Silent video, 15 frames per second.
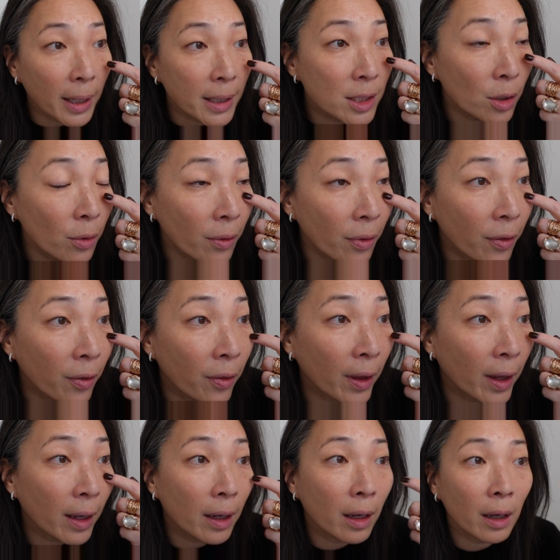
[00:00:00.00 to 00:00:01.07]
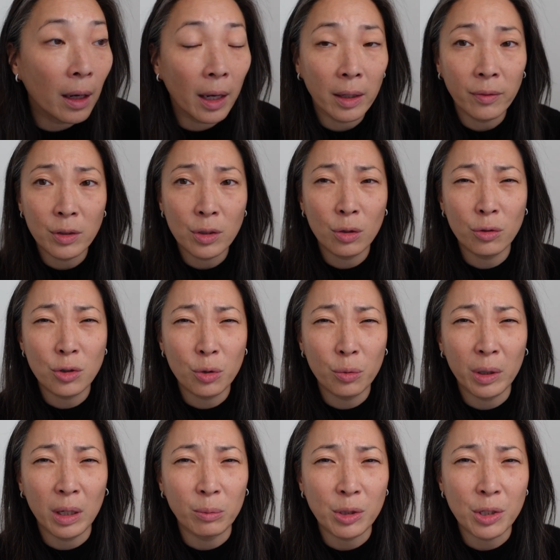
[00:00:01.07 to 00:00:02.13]
I don't think I even told you what
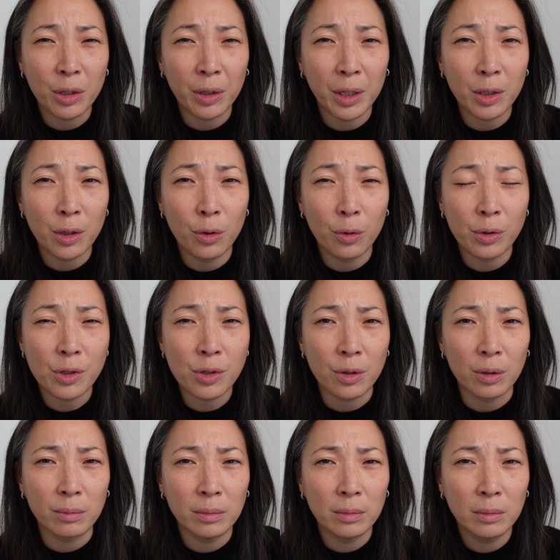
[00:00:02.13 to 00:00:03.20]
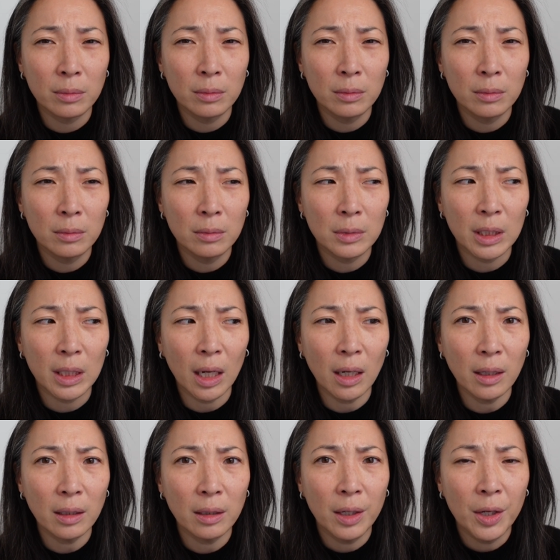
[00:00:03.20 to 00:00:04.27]
I'm returning to Nordstrom. Did
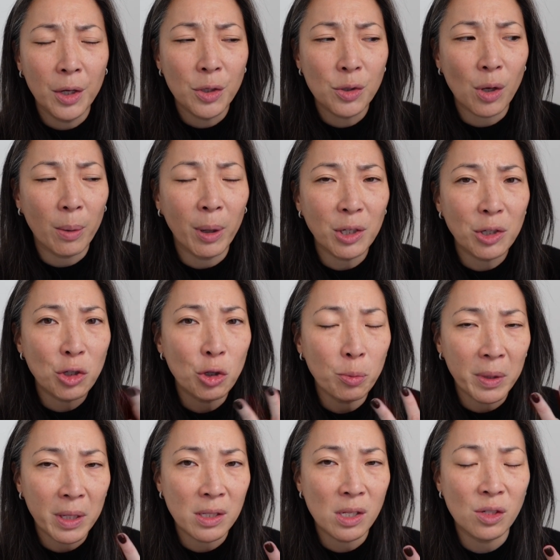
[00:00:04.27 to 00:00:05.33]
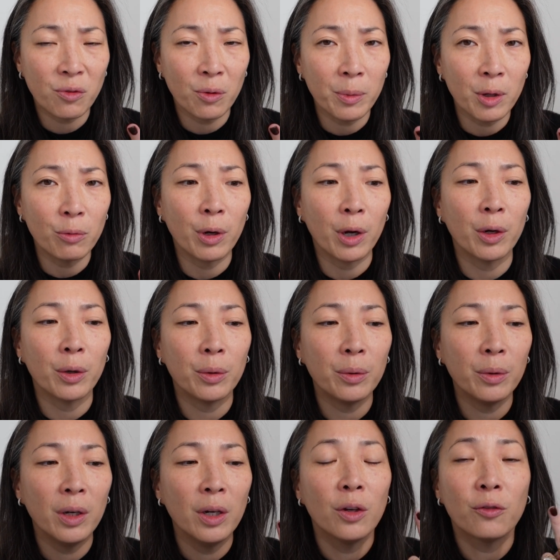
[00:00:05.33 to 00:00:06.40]
I? So I bought two pieces from The
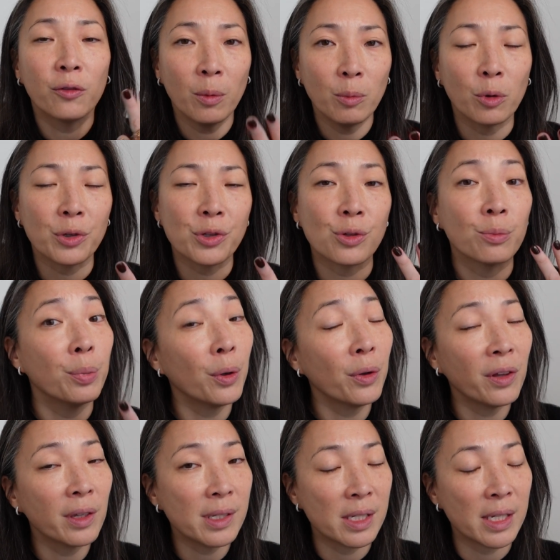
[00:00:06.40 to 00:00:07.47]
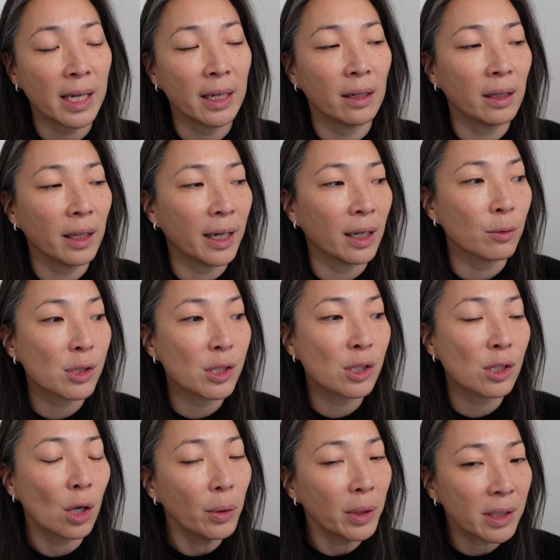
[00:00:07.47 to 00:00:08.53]
Row, from Nordstrom, both on sale, and I was
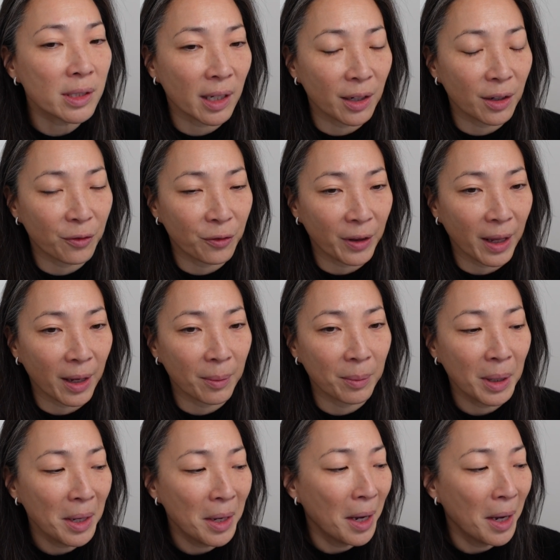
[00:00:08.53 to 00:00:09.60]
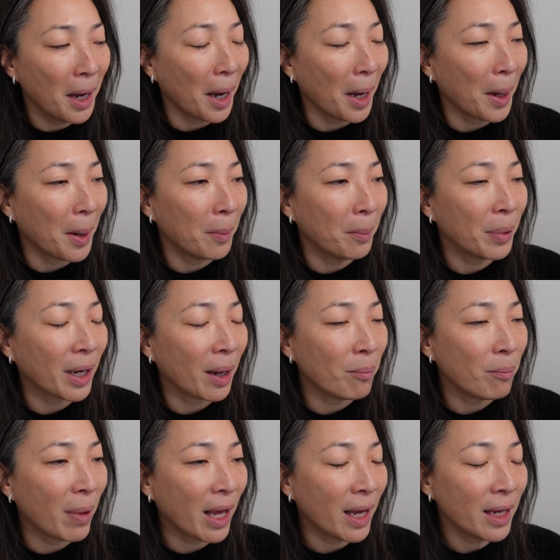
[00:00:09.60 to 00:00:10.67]
so excited for them. Um, but I
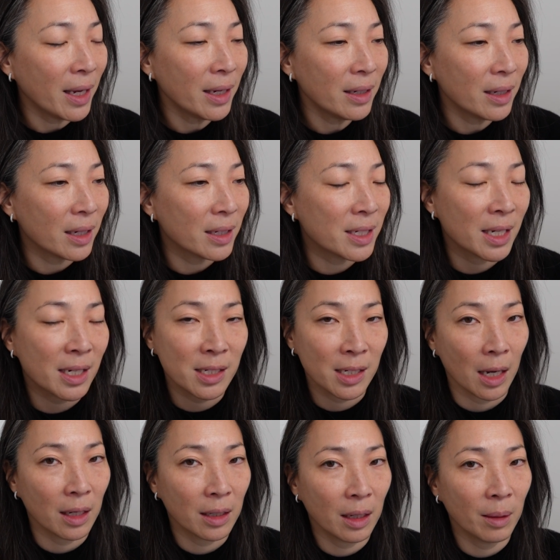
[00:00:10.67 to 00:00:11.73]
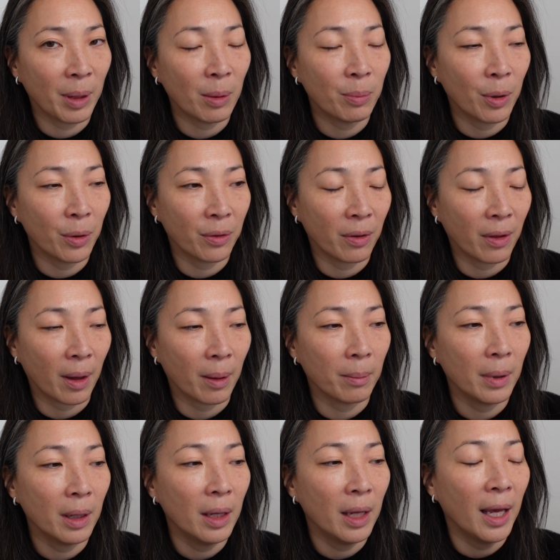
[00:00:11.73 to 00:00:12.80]
made a TikTok about both of
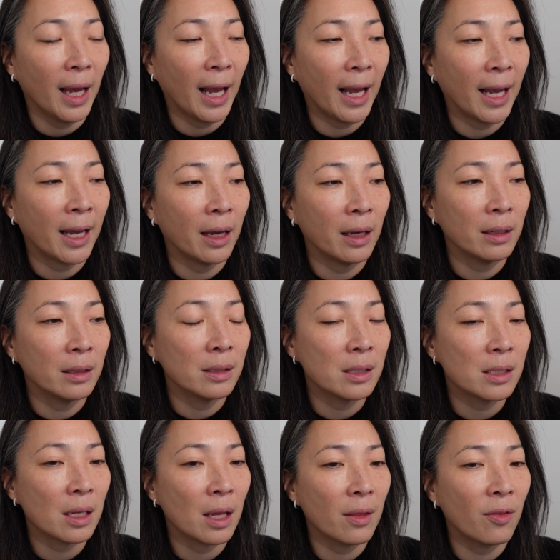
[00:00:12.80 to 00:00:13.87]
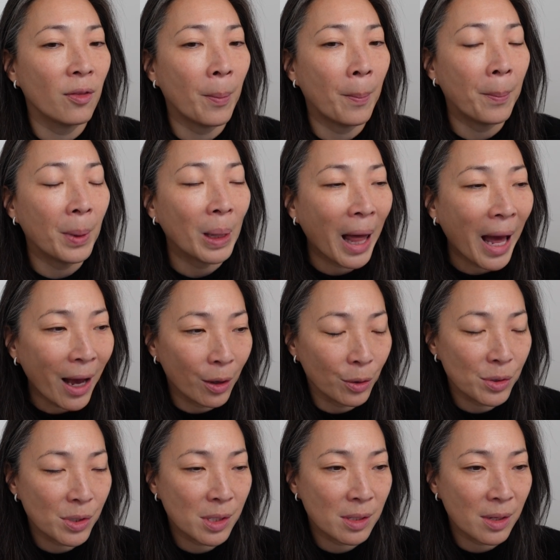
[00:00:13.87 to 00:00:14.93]
them, and the
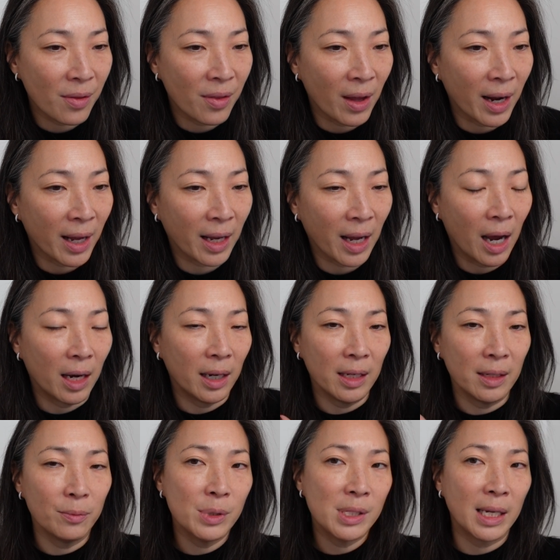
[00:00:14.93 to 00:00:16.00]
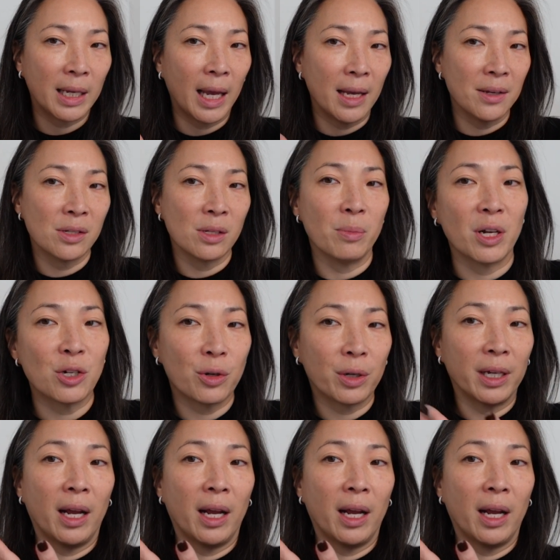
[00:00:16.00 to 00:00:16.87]
blouse that I got, it was like asymmetric.